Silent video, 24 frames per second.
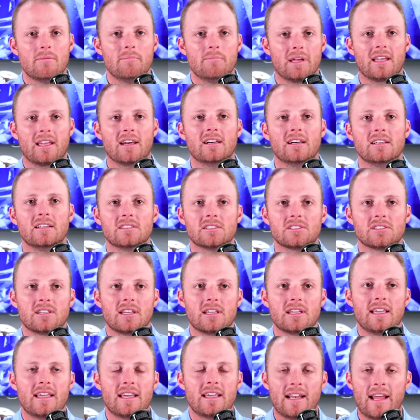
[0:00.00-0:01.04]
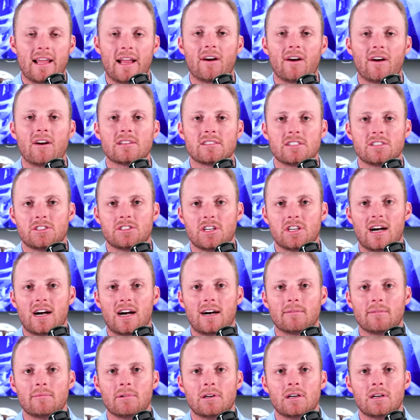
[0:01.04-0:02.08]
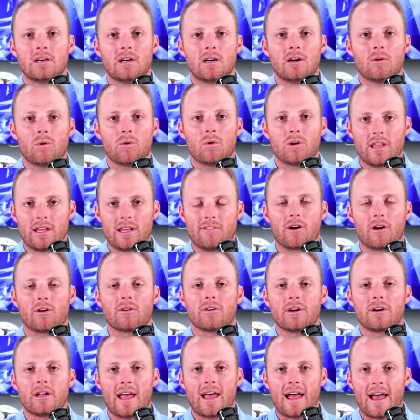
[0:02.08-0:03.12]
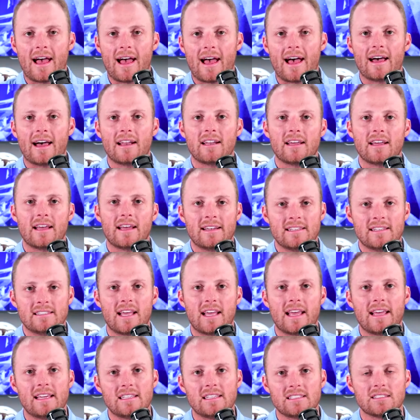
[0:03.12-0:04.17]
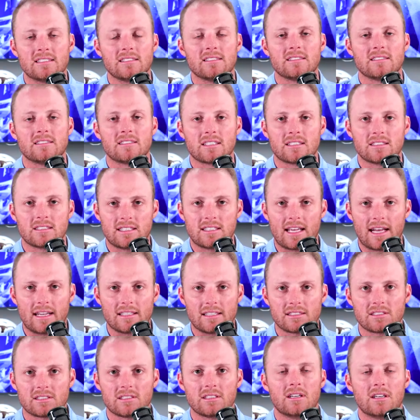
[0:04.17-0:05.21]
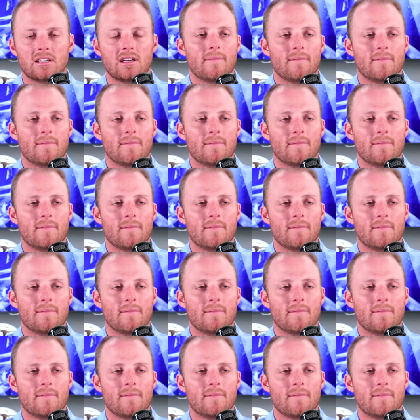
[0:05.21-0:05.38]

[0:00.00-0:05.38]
because he inherits a job where they've already had and tasted success.